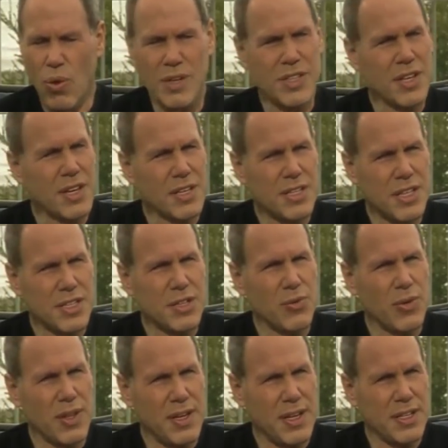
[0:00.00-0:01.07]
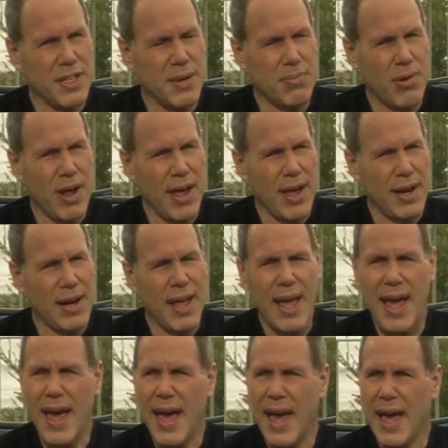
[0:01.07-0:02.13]
wasn't consistent with the Disney brand,
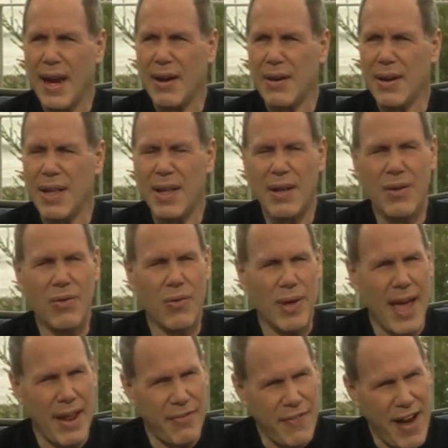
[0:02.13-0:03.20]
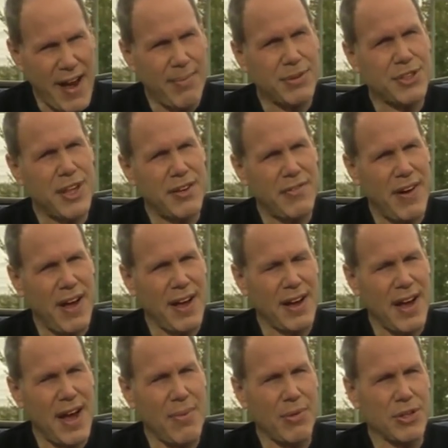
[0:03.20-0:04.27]
and we had 5% of
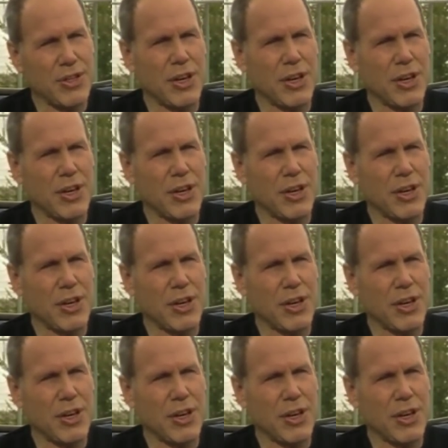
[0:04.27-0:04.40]
Viacom.